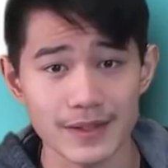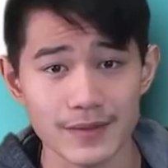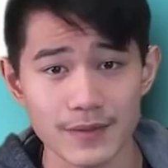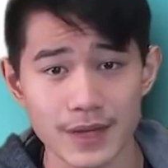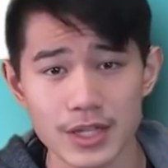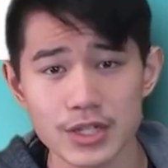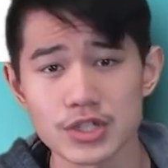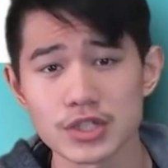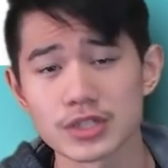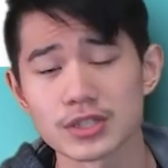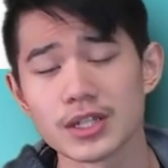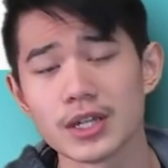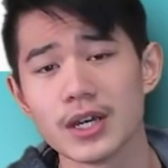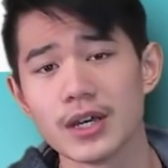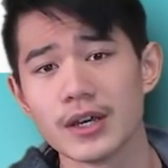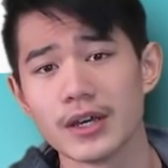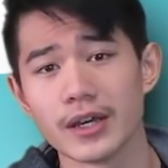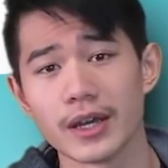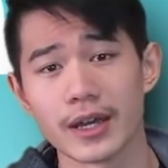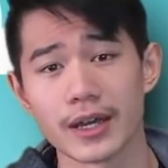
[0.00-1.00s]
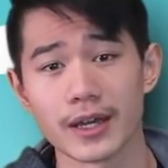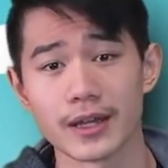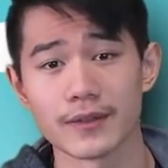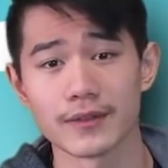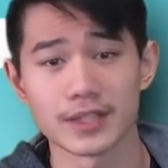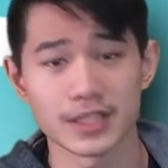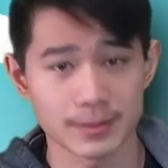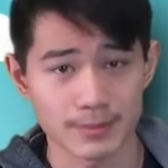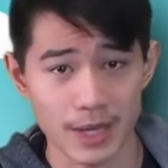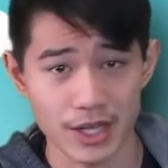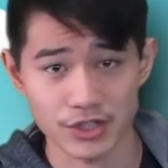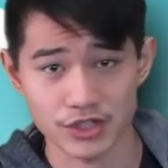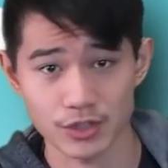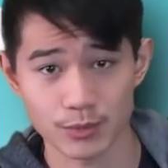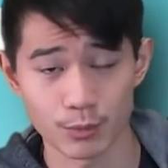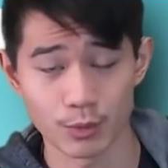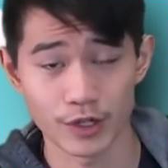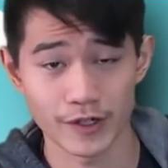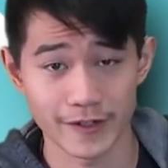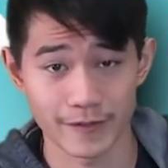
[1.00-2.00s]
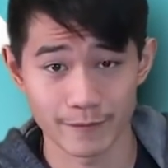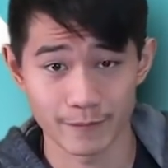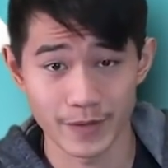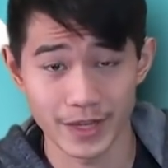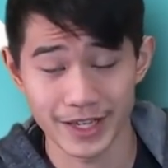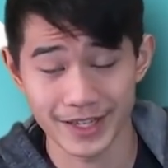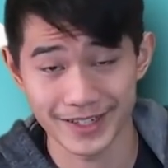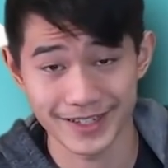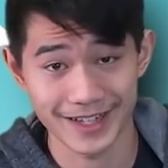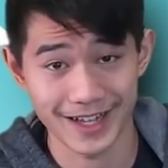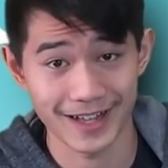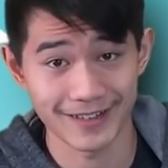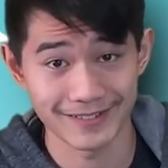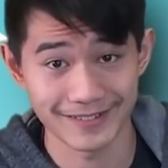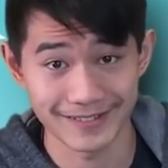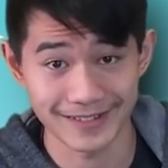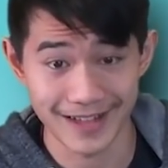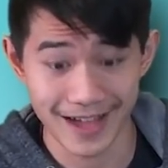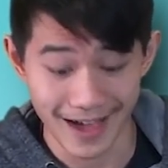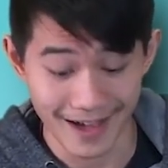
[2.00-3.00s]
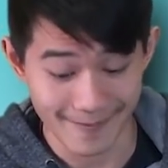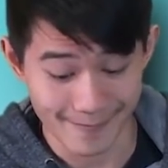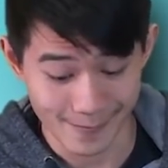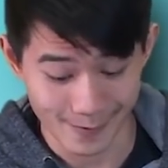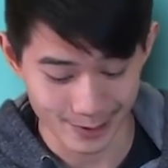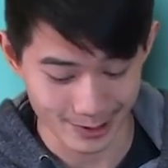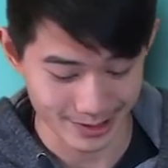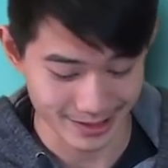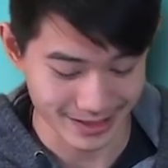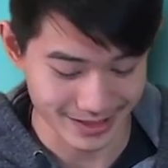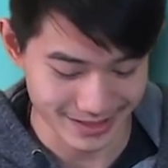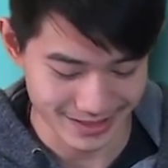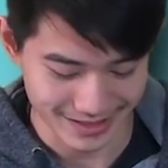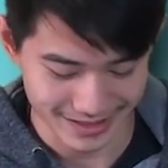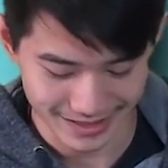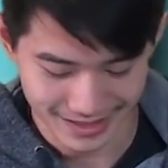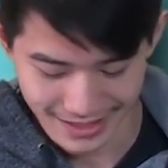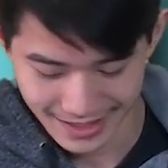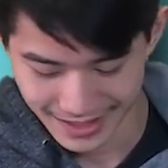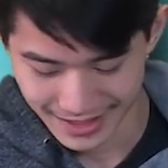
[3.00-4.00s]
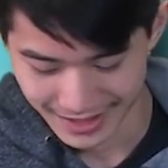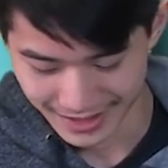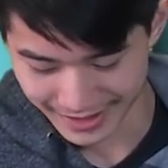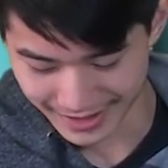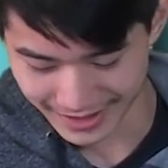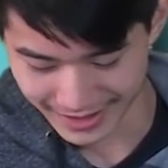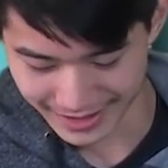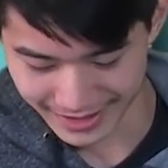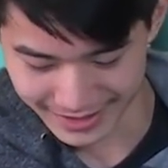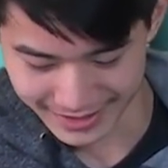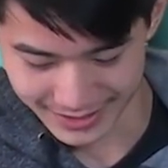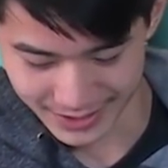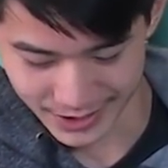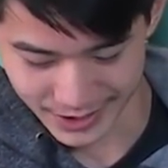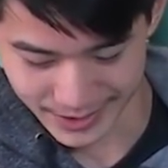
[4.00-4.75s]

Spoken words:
activation, and this matchup would have been a lot more easy in